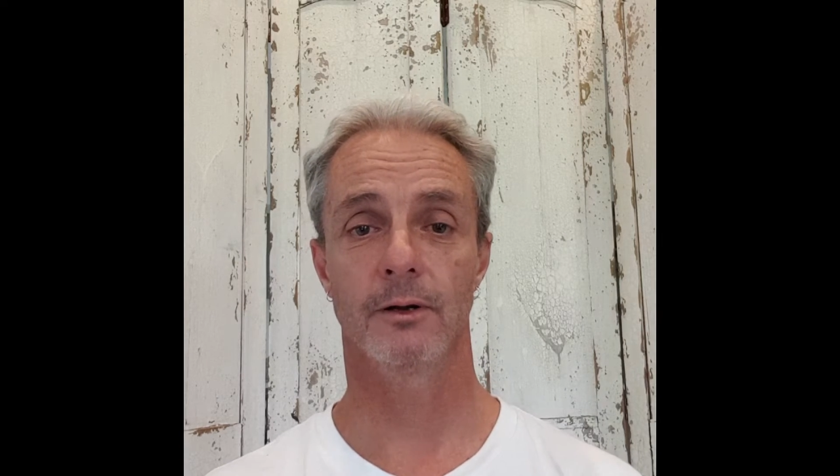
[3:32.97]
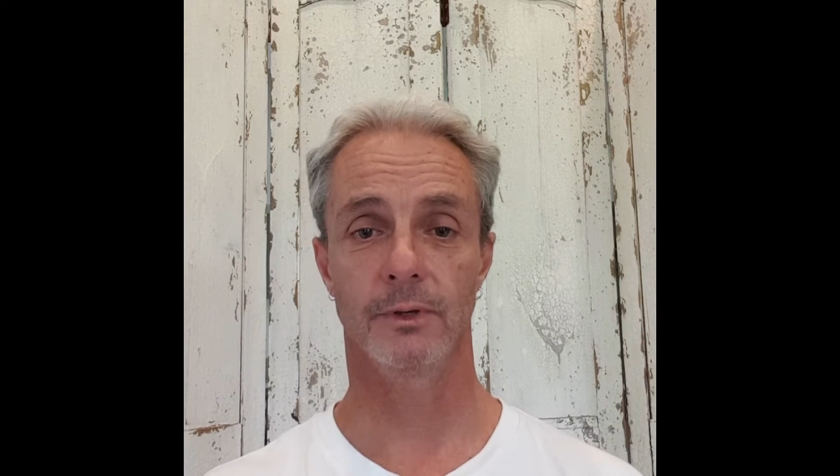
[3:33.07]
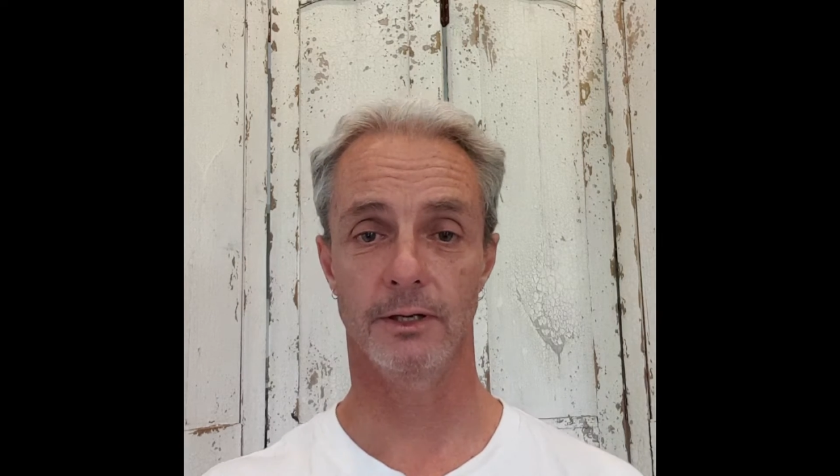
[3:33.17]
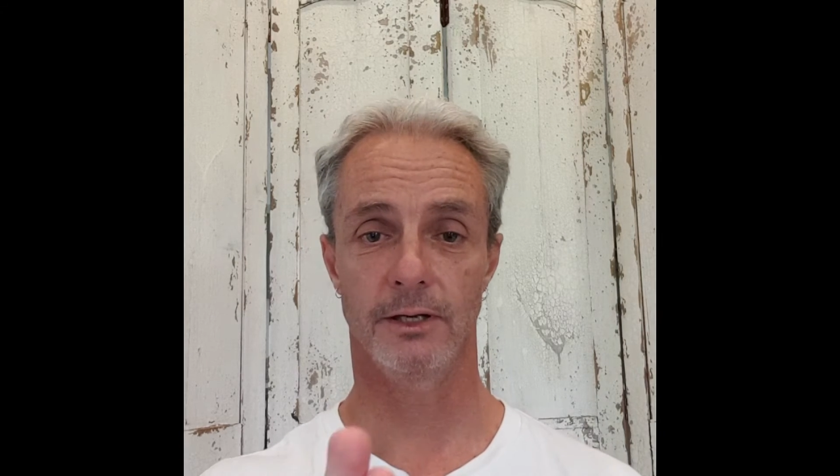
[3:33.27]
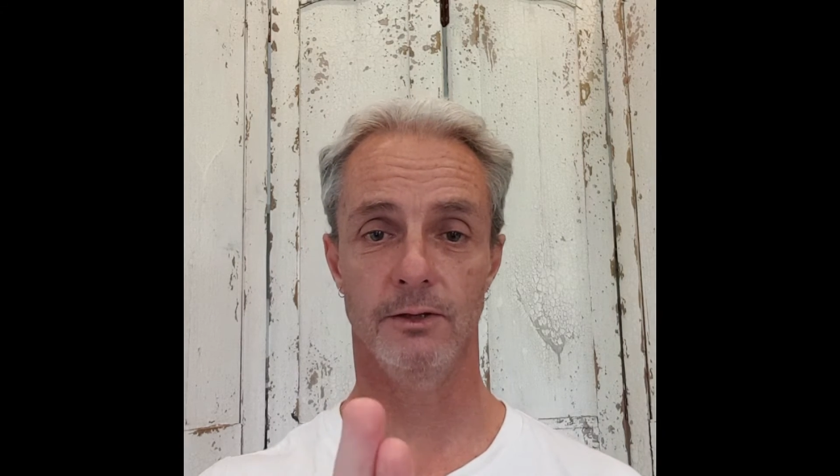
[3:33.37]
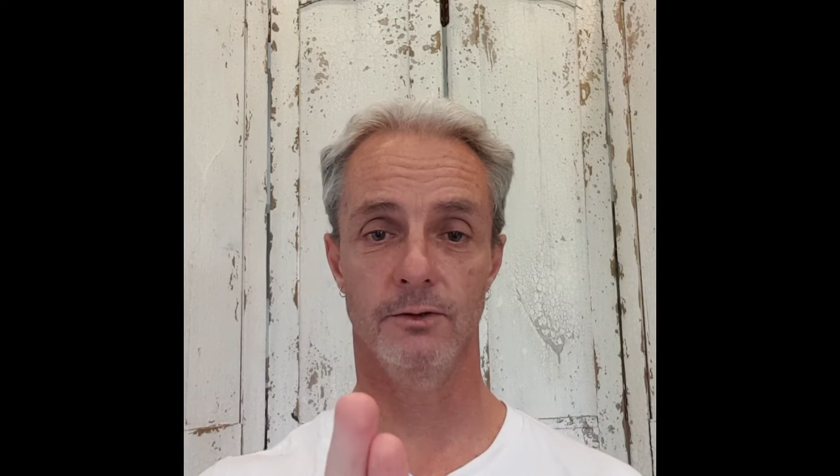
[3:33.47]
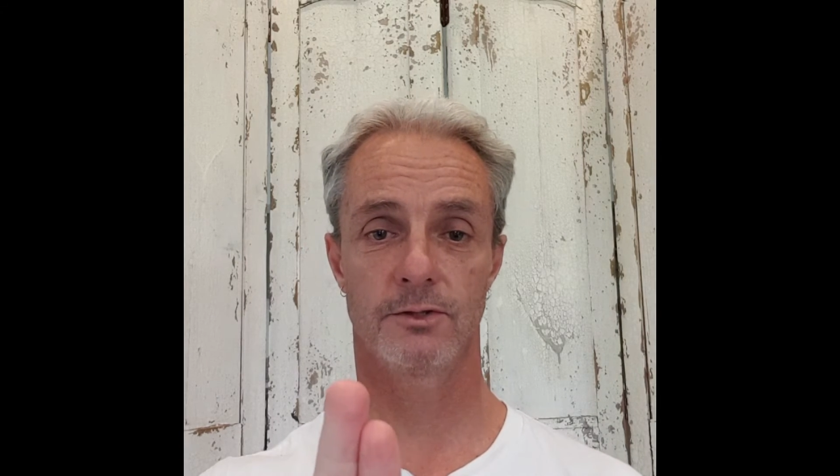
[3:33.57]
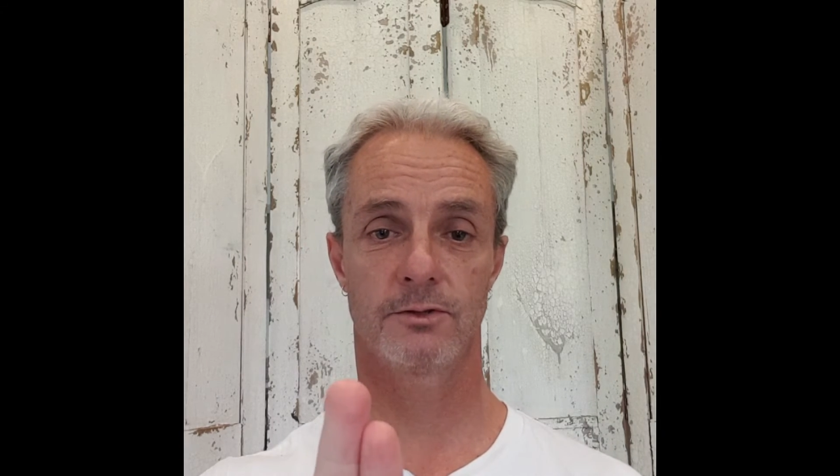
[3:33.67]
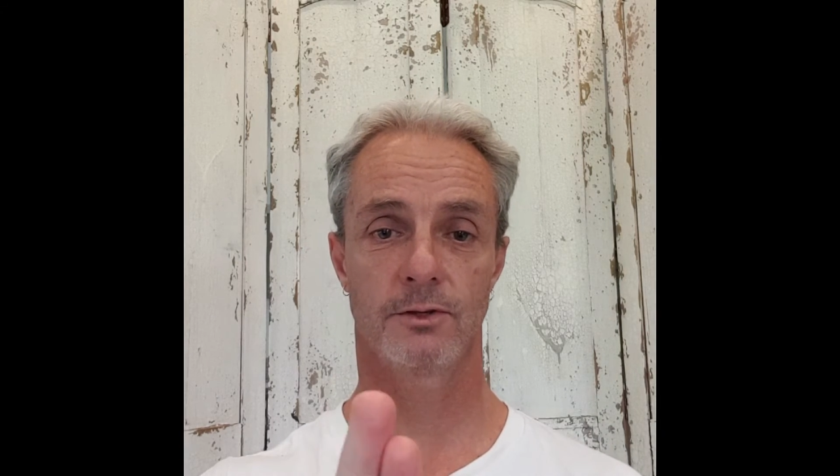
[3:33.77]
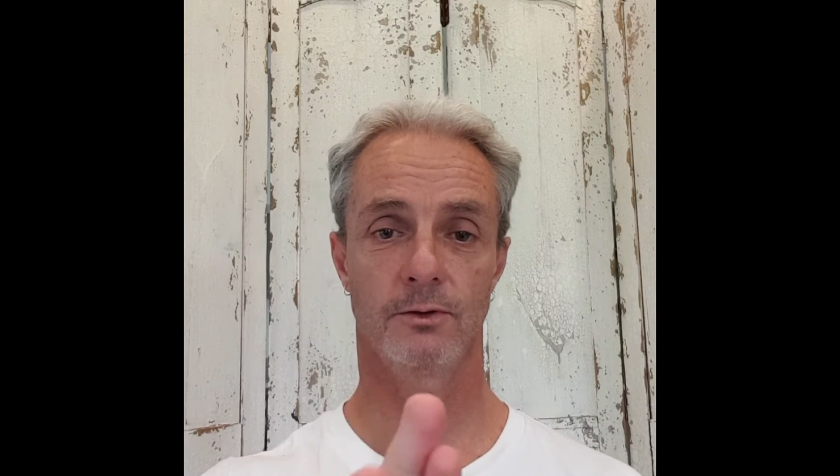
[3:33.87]
and we're going to
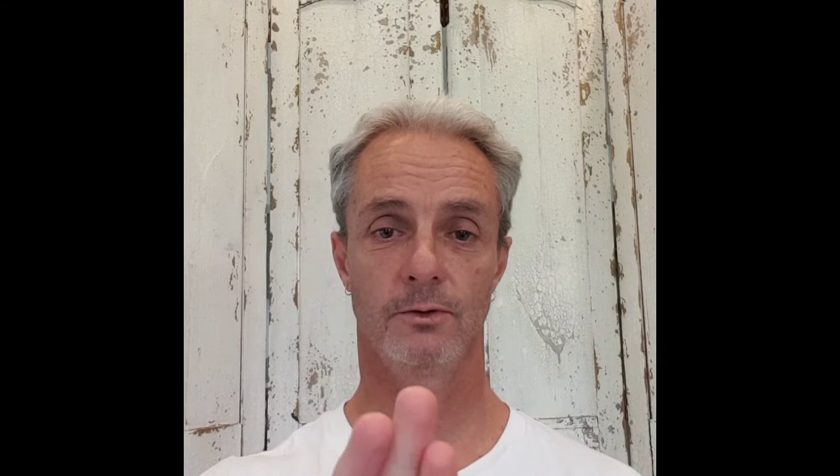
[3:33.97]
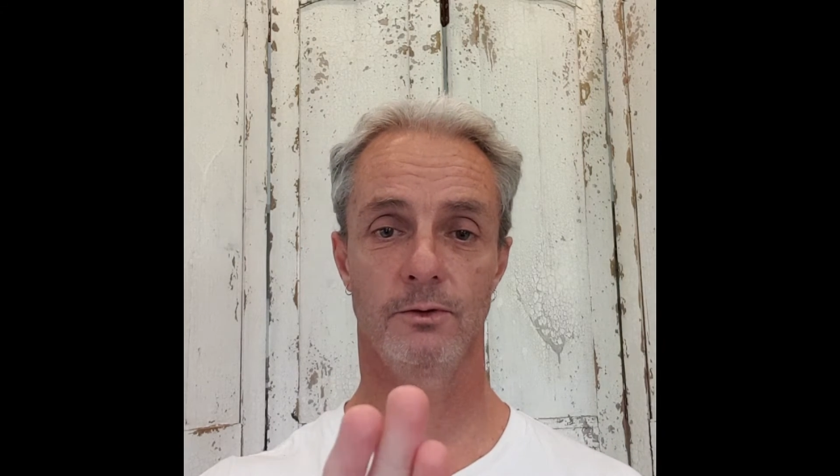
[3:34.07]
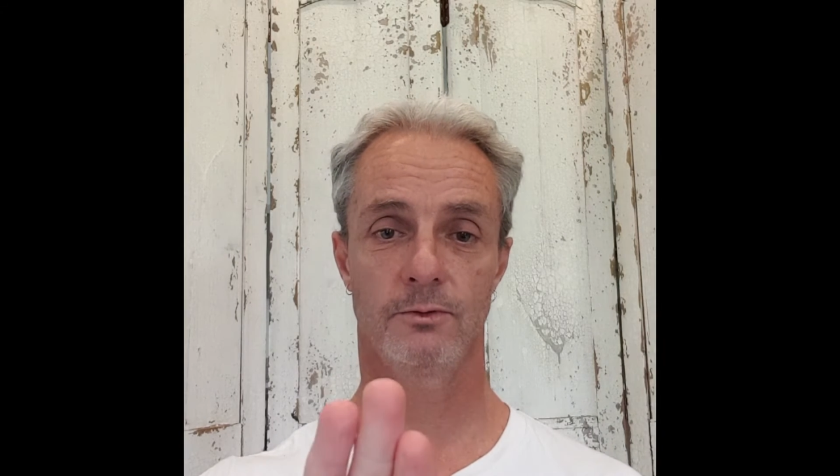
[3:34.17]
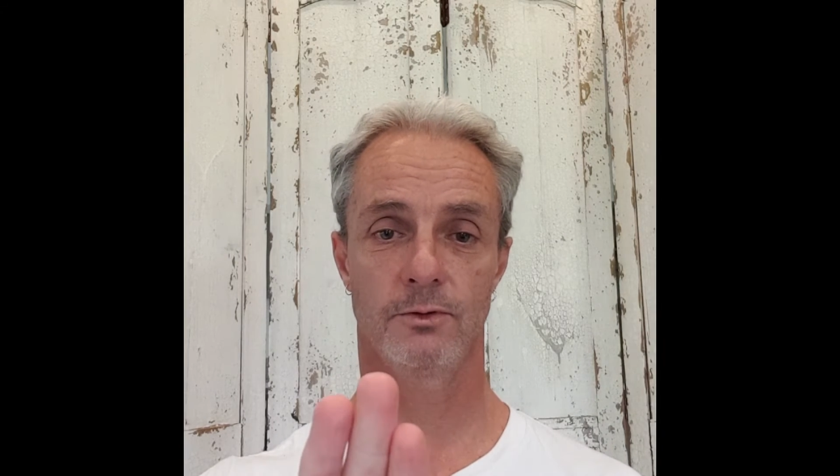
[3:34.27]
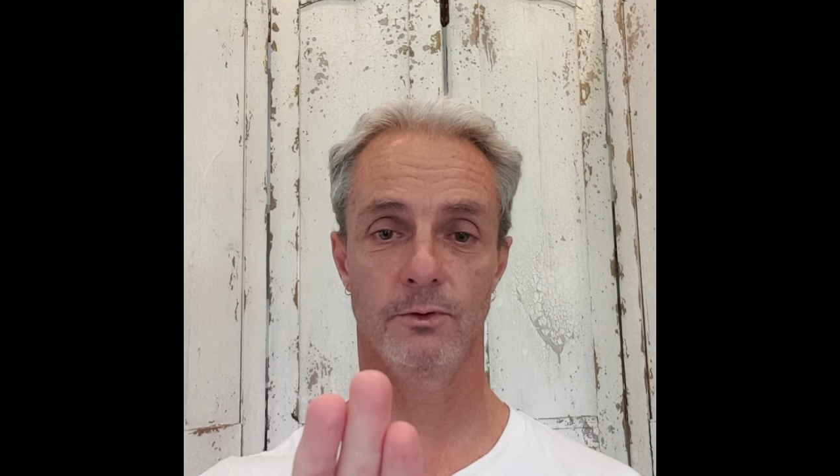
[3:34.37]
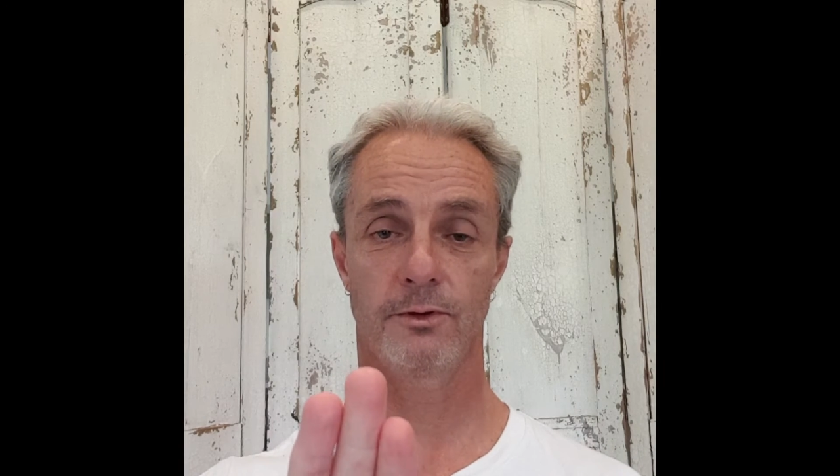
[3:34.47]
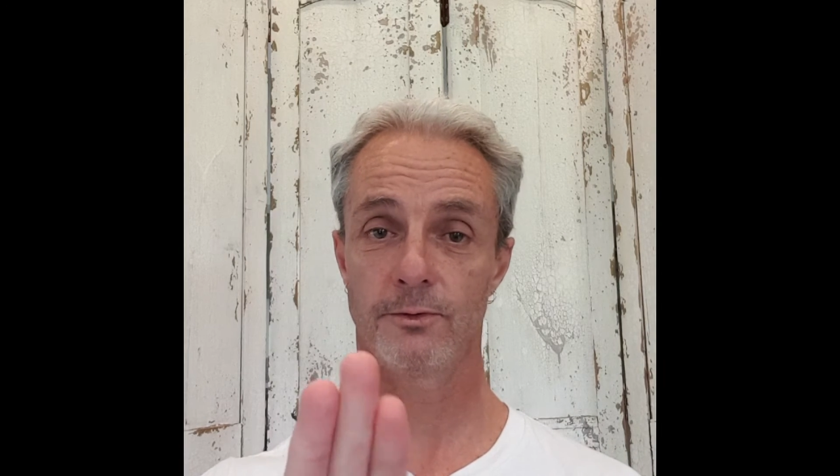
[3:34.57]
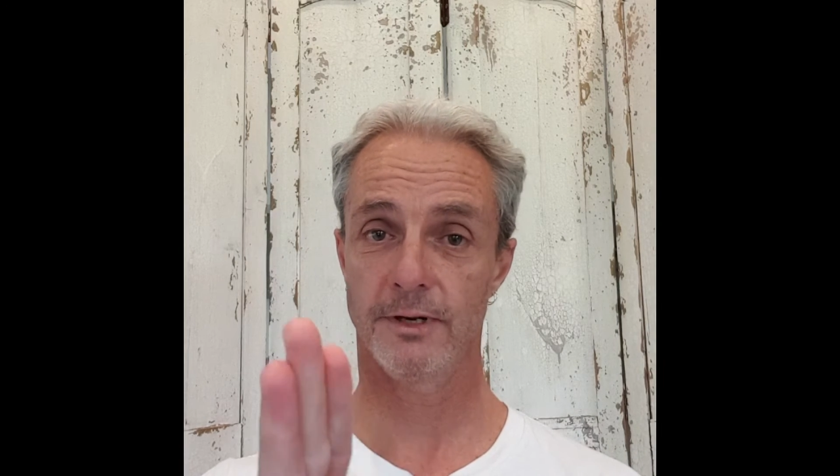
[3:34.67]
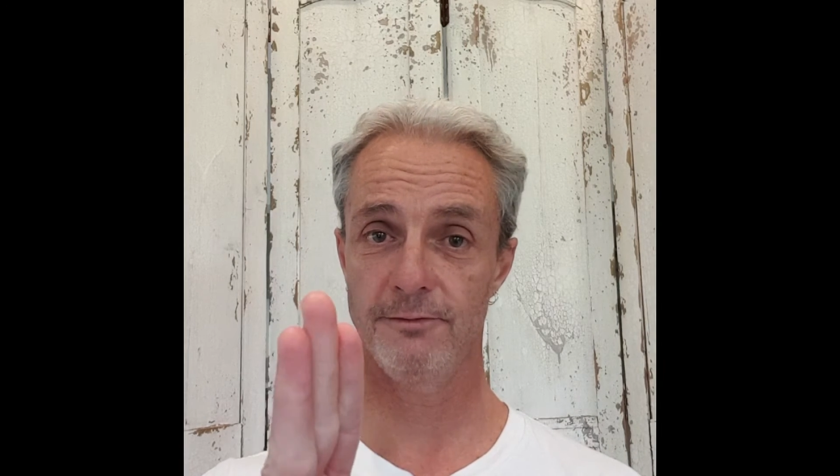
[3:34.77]
use 2 to 3